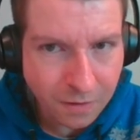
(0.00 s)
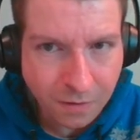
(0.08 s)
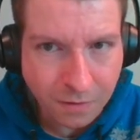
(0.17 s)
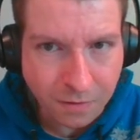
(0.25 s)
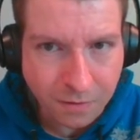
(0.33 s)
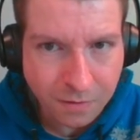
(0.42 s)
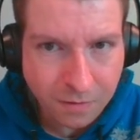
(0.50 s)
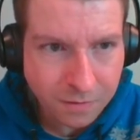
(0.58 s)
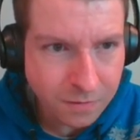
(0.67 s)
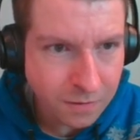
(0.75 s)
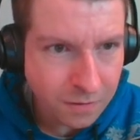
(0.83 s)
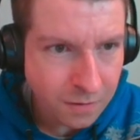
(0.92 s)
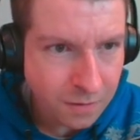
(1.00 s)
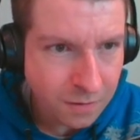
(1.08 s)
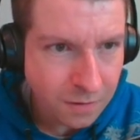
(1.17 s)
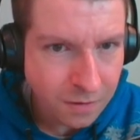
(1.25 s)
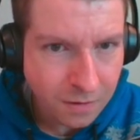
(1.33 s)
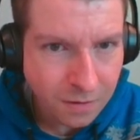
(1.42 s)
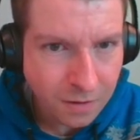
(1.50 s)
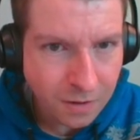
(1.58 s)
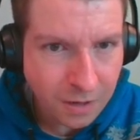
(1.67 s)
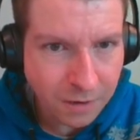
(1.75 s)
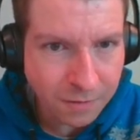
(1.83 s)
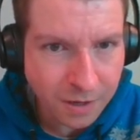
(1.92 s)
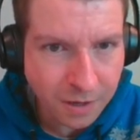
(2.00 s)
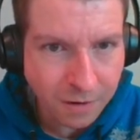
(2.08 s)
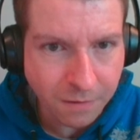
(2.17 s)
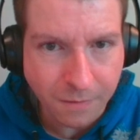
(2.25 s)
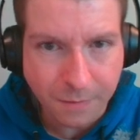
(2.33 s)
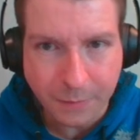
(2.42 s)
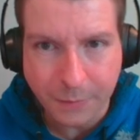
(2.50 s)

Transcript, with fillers: Oh, here we go.